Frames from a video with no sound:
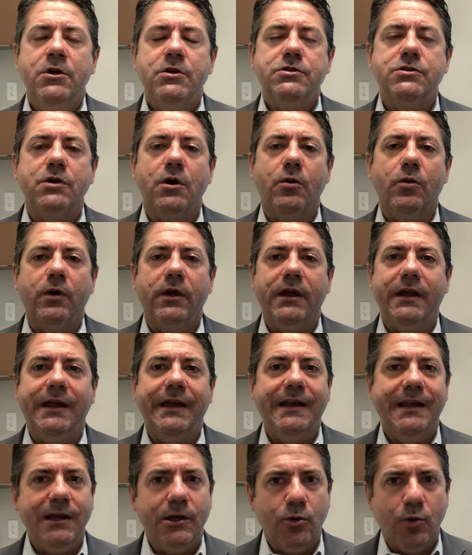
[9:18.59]
So
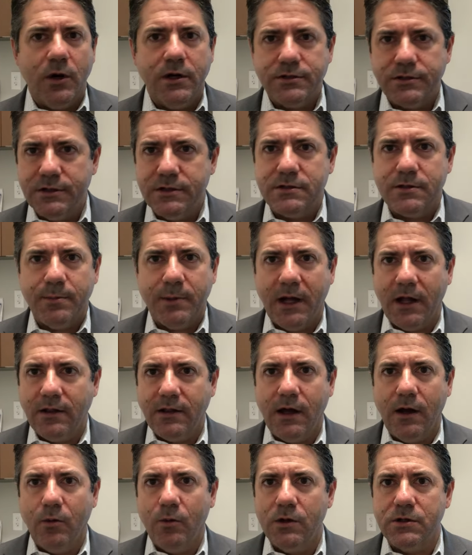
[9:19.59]
any questions about
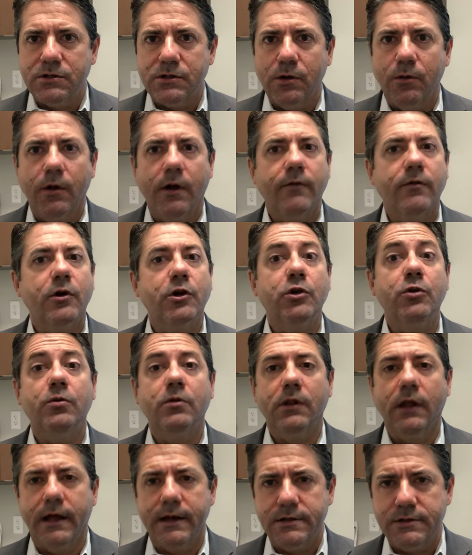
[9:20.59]
that whatsoever,
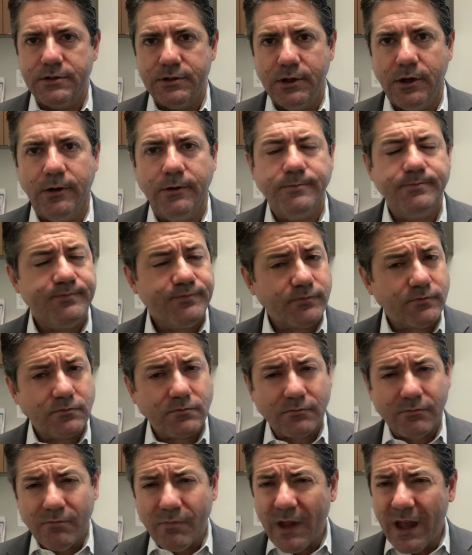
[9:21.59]
you let us know.
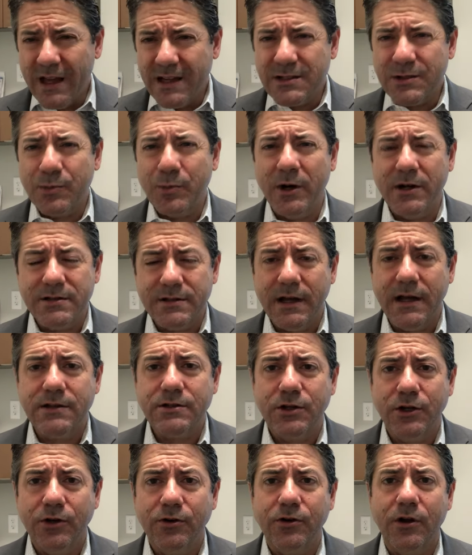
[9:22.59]
Express
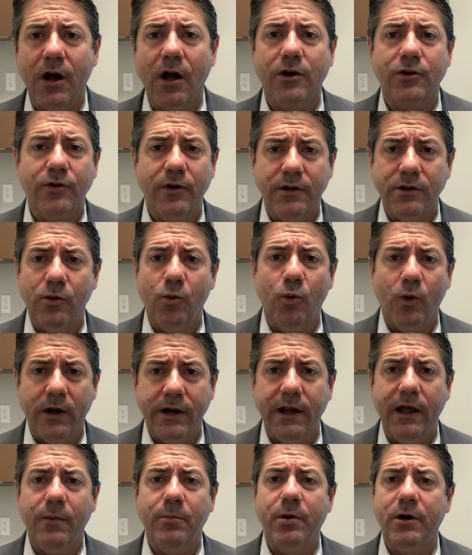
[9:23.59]
that to your doctor on the
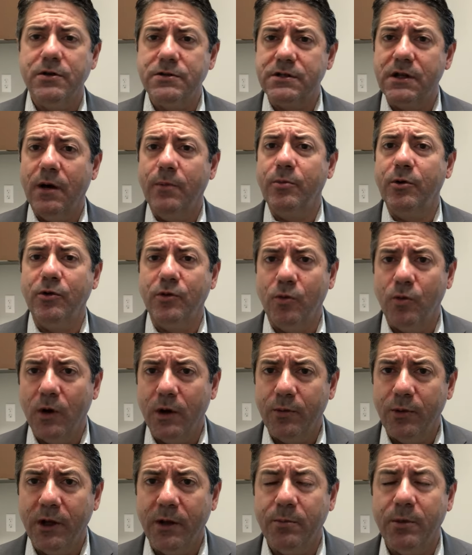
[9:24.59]
one day post-op or the
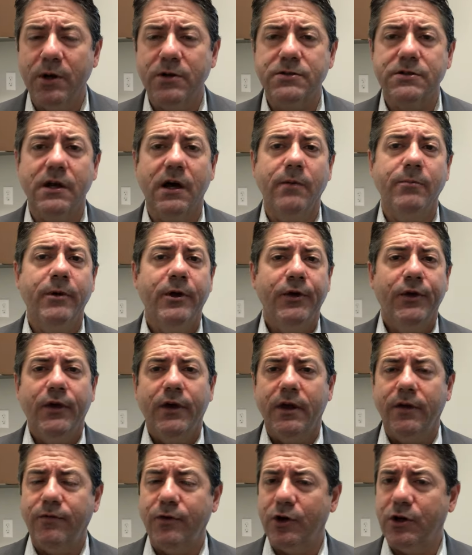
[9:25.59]
one week post-op.
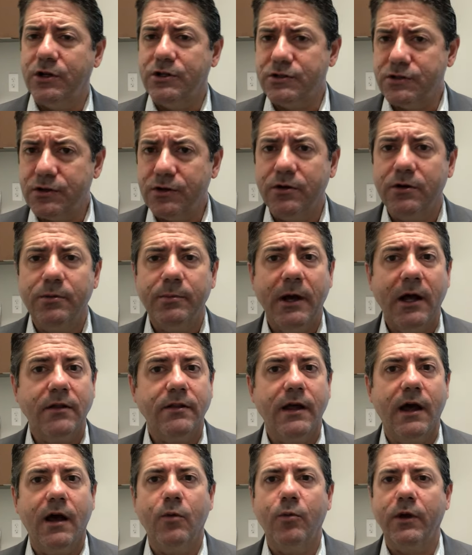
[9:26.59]
If you're concerned
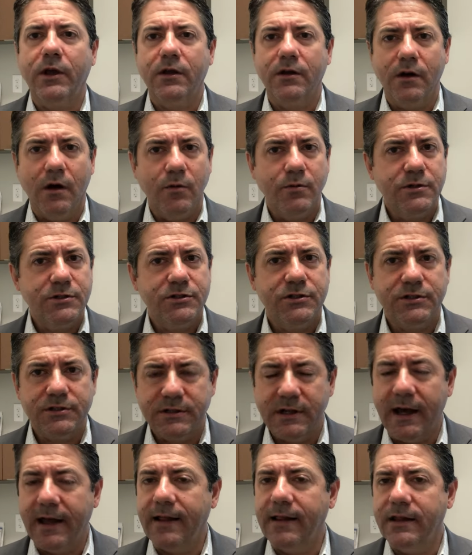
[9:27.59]
about that, we can always just
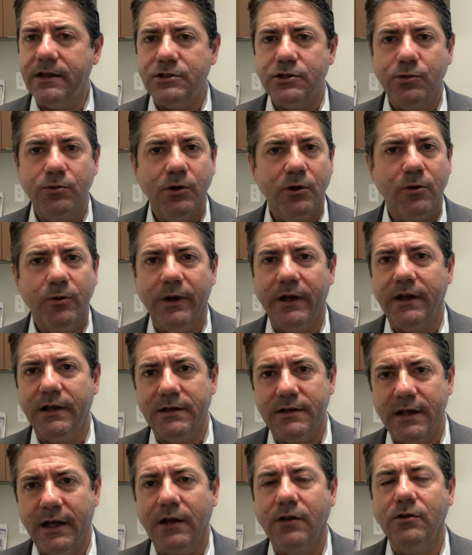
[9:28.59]
dilate you real quick
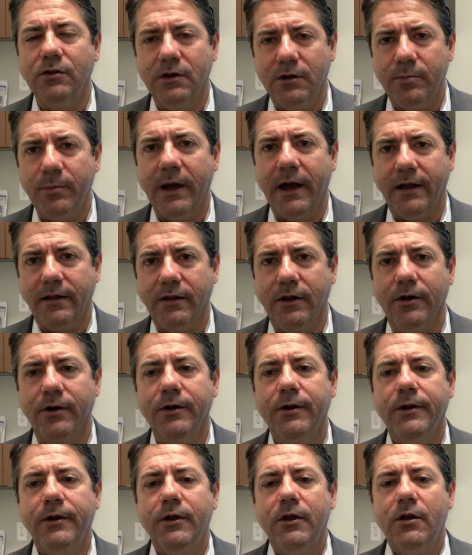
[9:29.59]
and take a look back
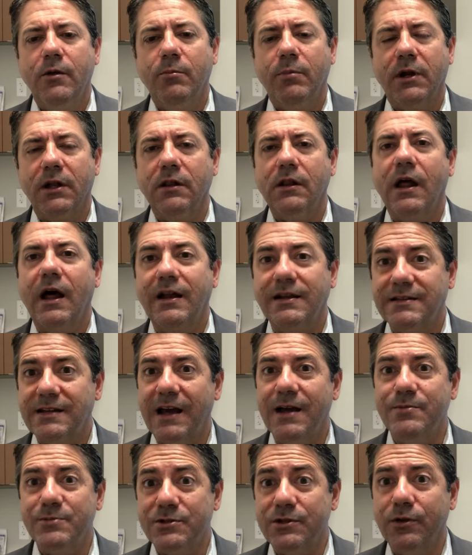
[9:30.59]
there. But a lot of
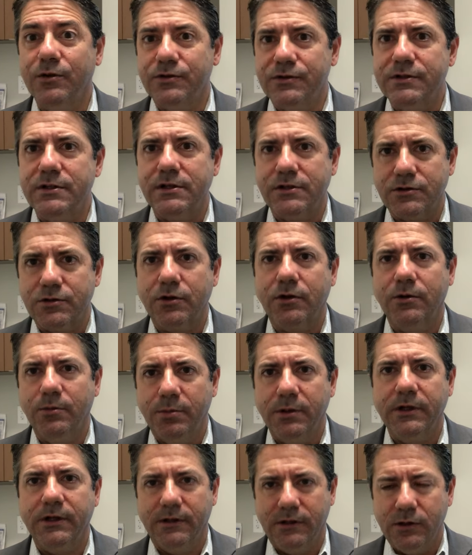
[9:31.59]
times those things are
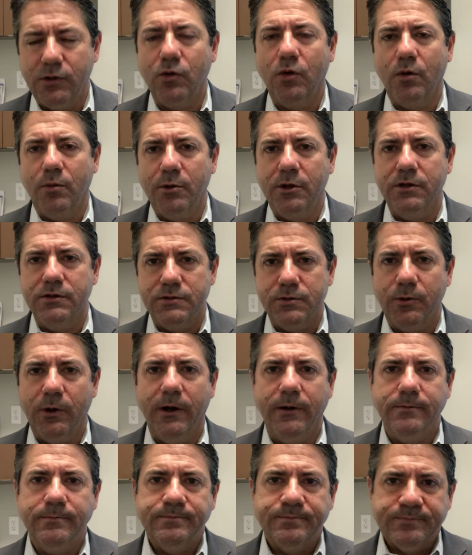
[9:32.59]
completely normal as
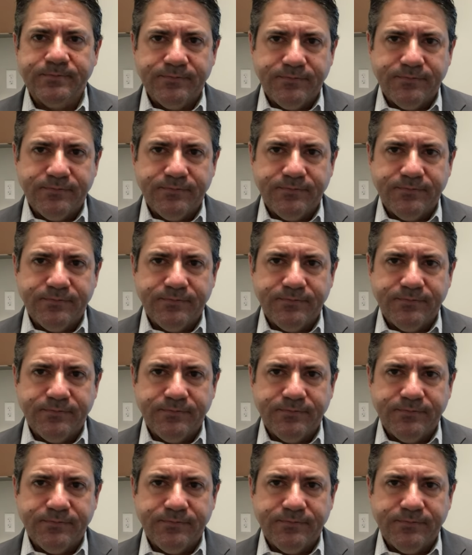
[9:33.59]
well.